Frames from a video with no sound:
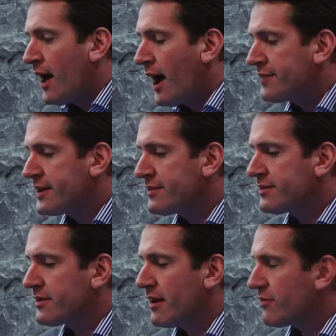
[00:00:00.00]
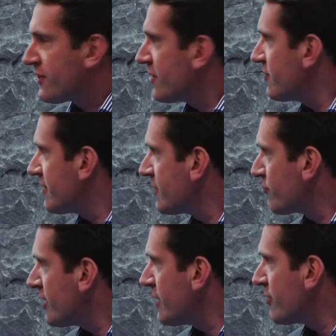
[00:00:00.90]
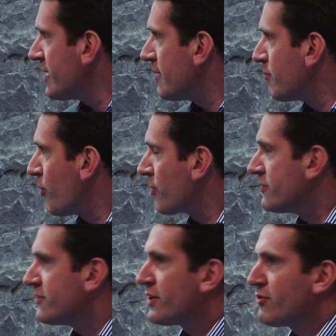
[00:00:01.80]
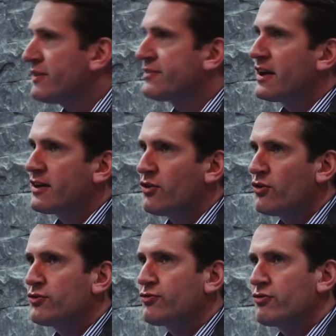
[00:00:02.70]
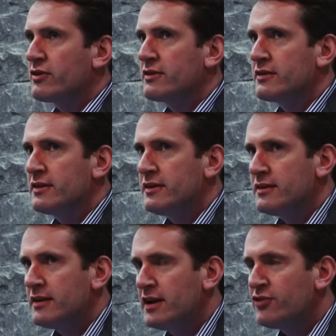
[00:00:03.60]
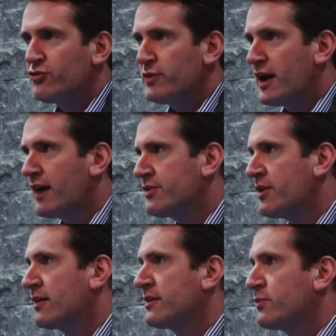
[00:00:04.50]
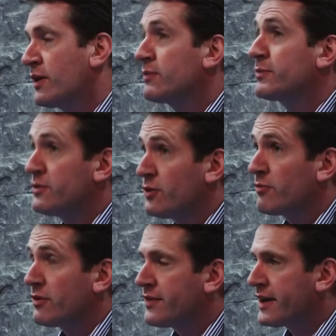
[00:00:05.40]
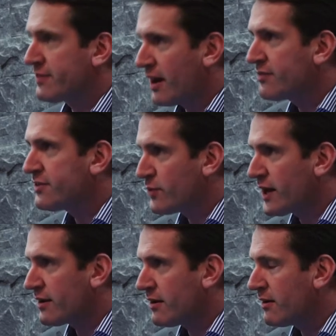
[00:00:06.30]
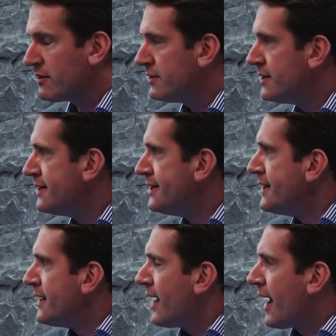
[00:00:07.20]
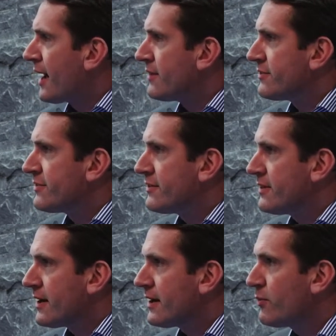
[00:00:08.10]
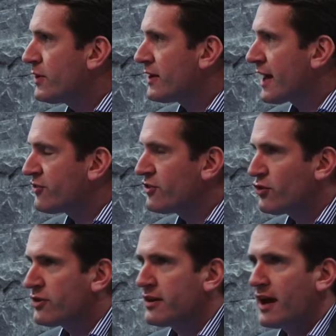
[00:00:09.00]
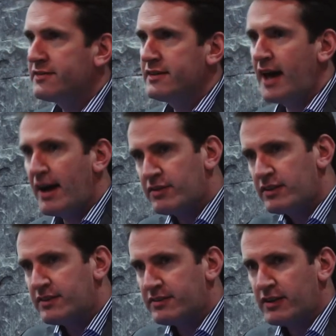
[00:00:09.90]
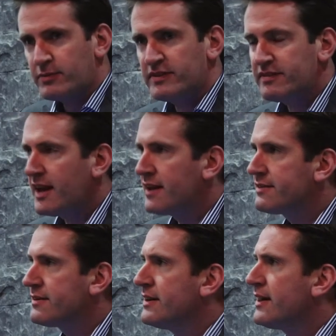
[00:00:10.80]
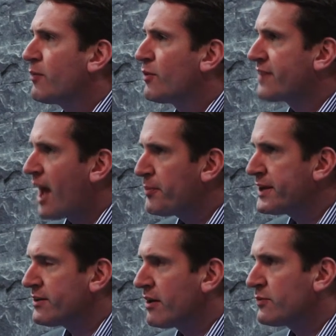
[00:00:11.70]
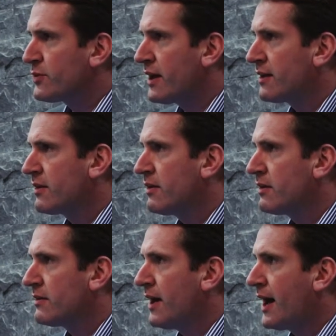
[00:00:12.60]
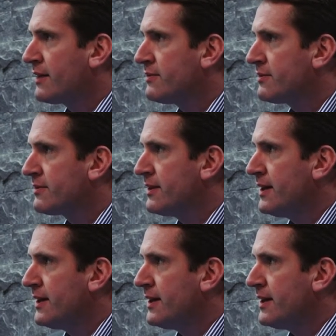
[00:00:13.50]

I think that the conversation today is really, really important. There is a cultural issue we have in Ireland, well, with a number of things, obviously with alcohol. And when you actually look at the evidence that has been said, what's happening in Ireland with alcohol, and